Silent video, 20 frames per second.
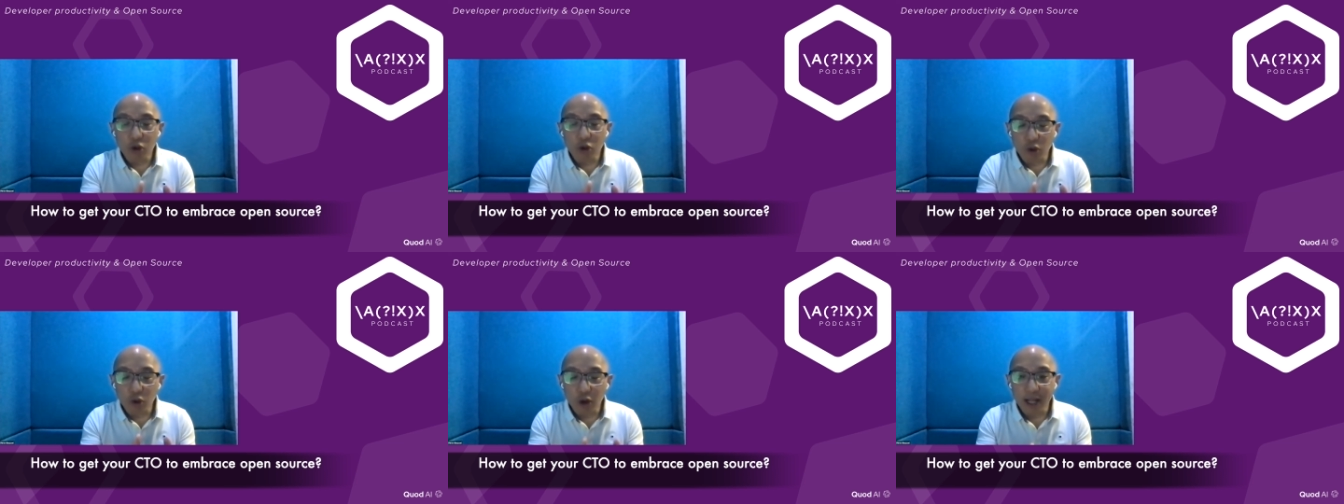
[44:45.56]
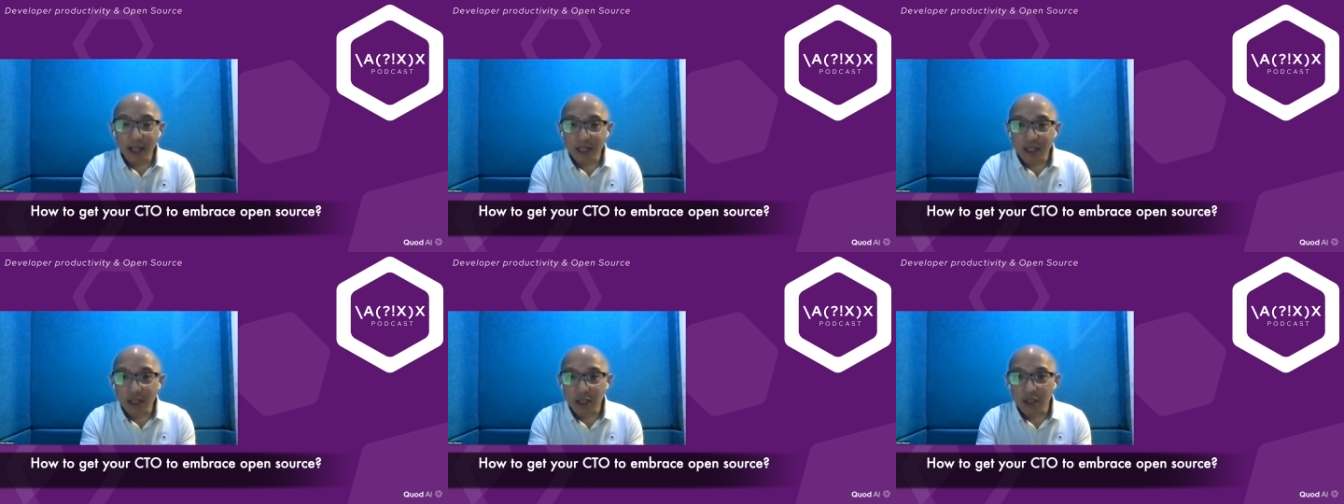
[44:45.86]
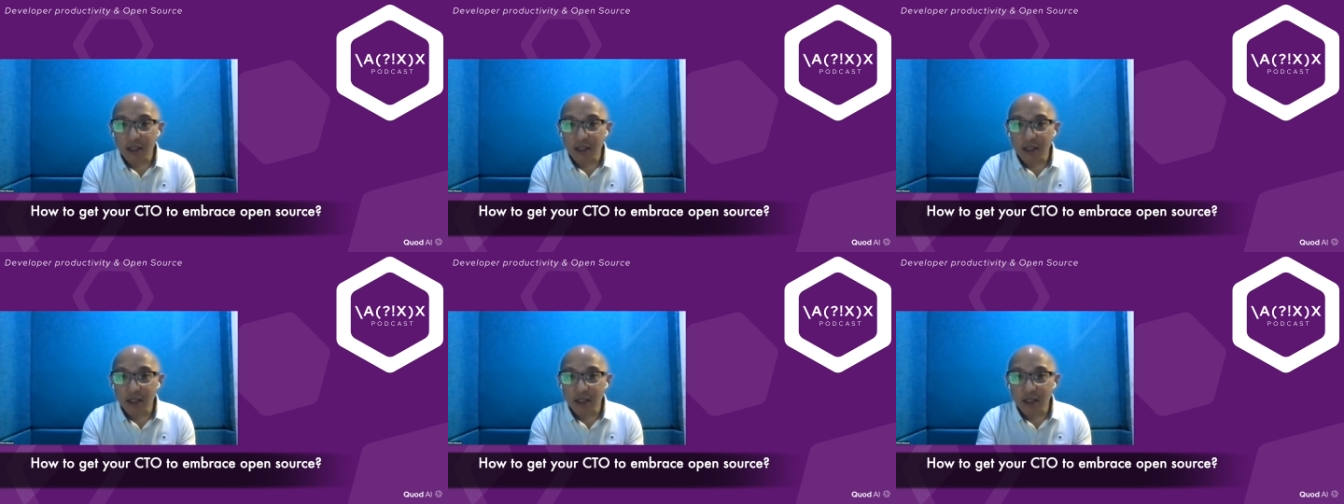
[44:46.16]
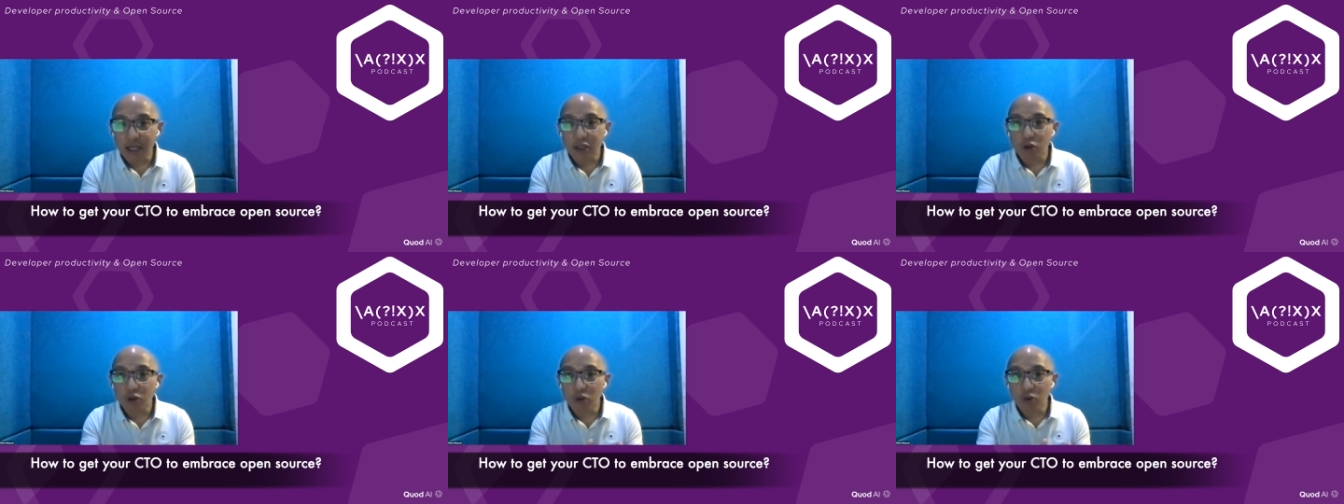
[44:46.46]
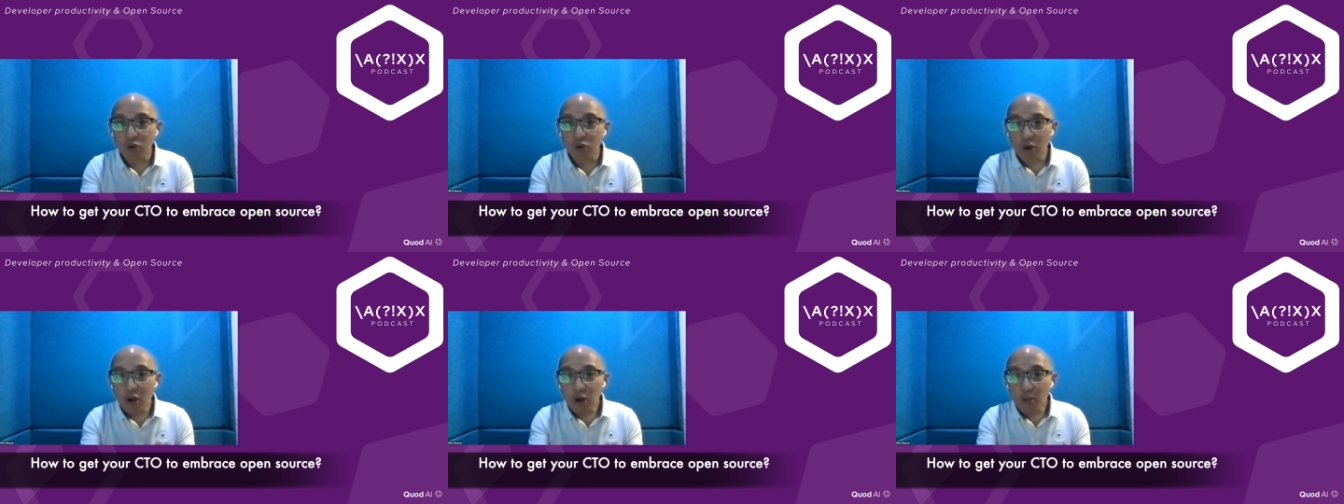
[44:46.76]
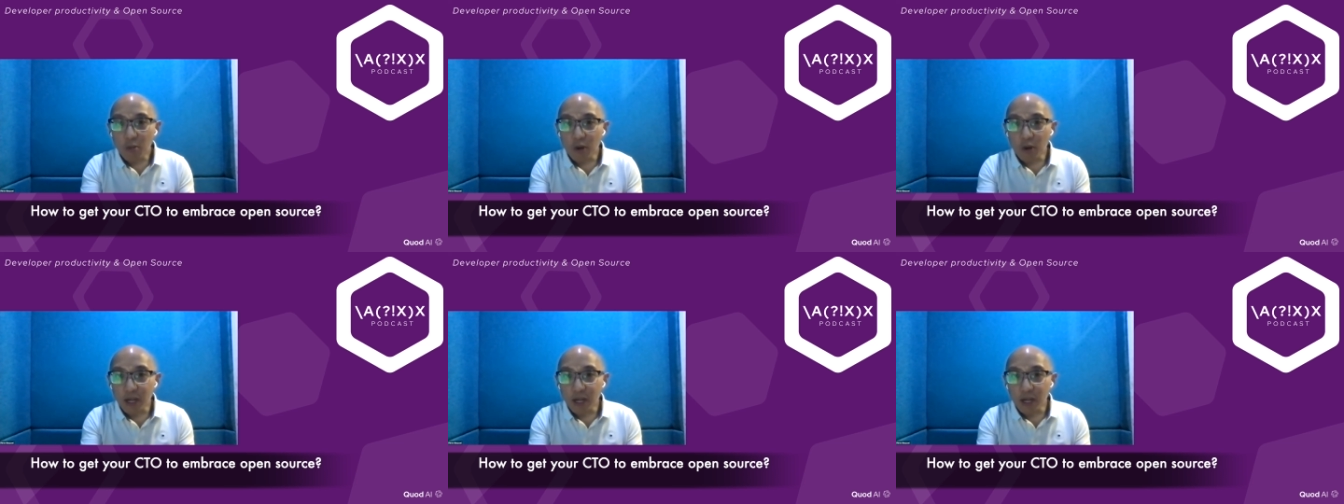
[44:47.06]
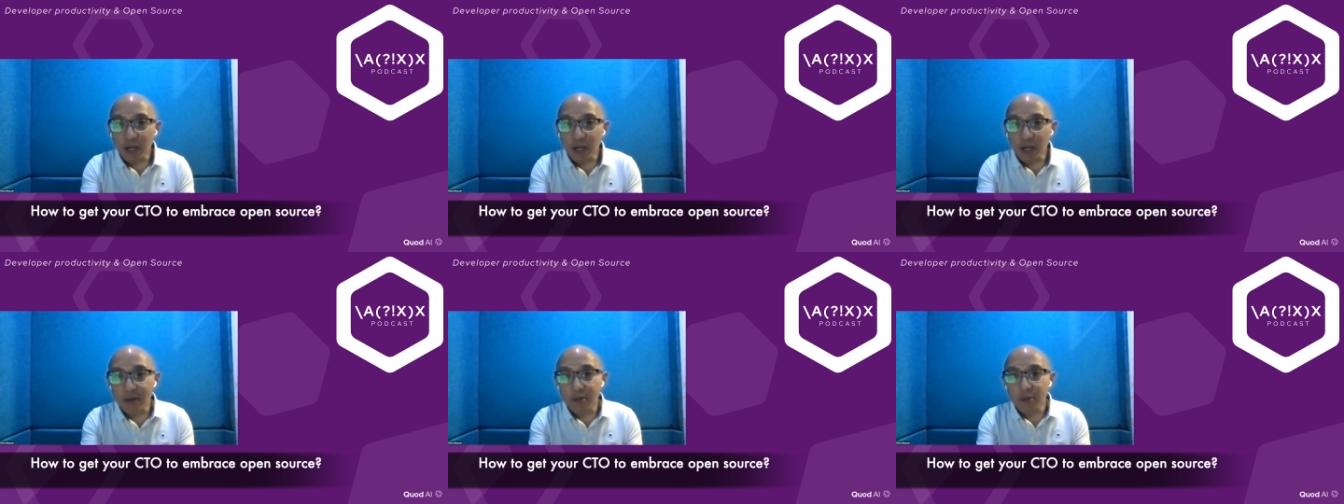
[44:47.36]
for you, Uilicious, is to
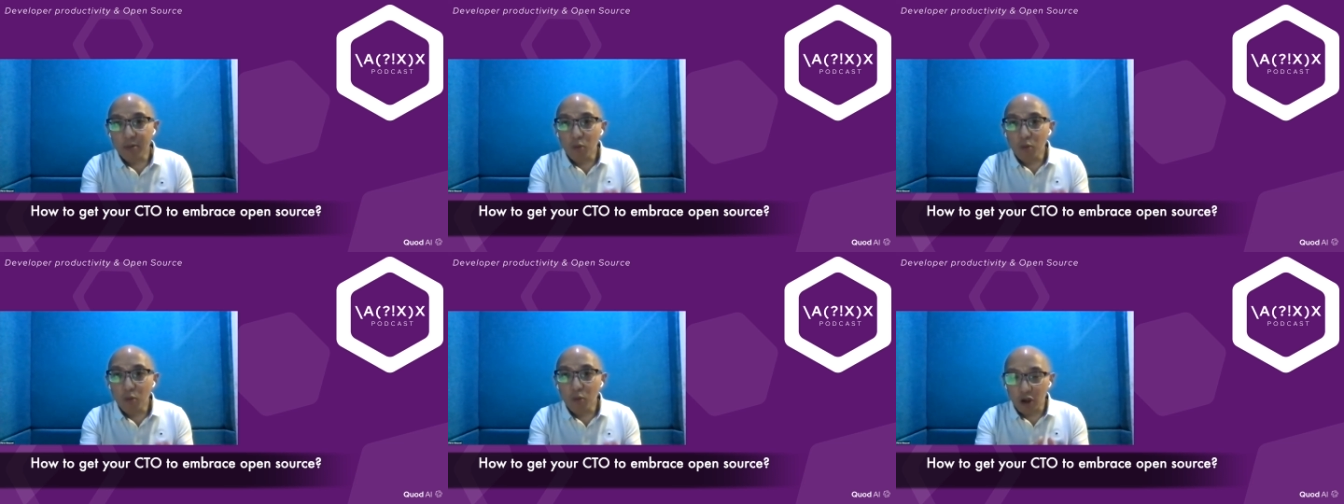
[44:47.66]
bring in